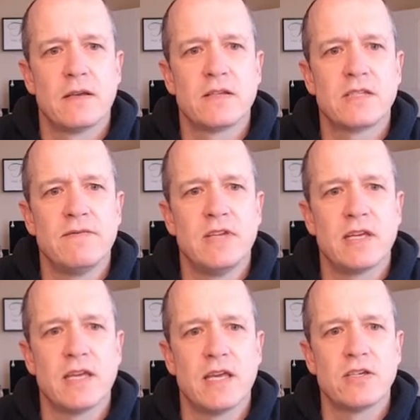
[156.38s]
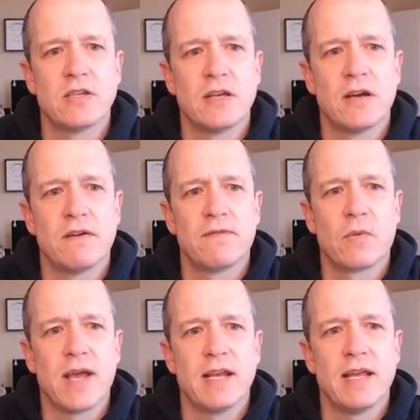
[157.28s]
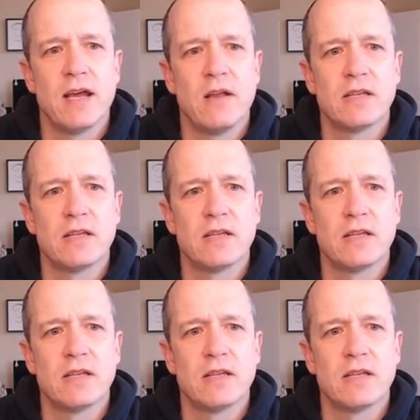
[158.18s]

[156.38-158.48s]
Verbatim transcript: Let's leave the acacia there for right now.